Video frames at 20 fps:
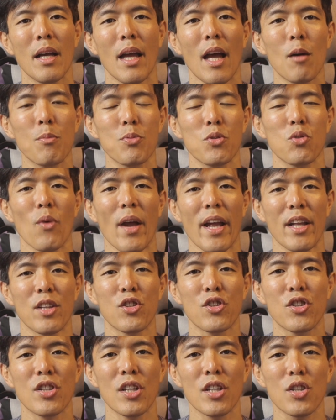helps to
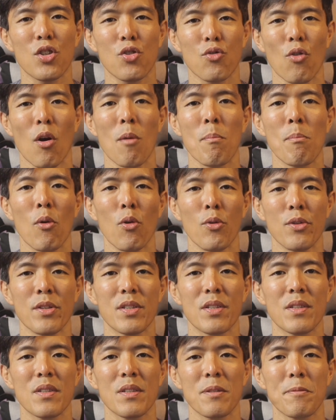ensure strong
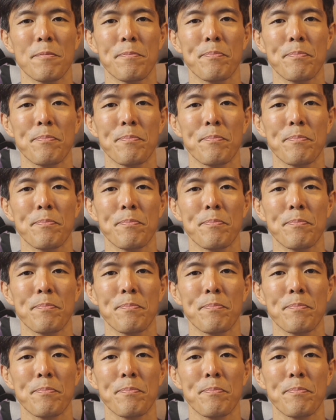bones.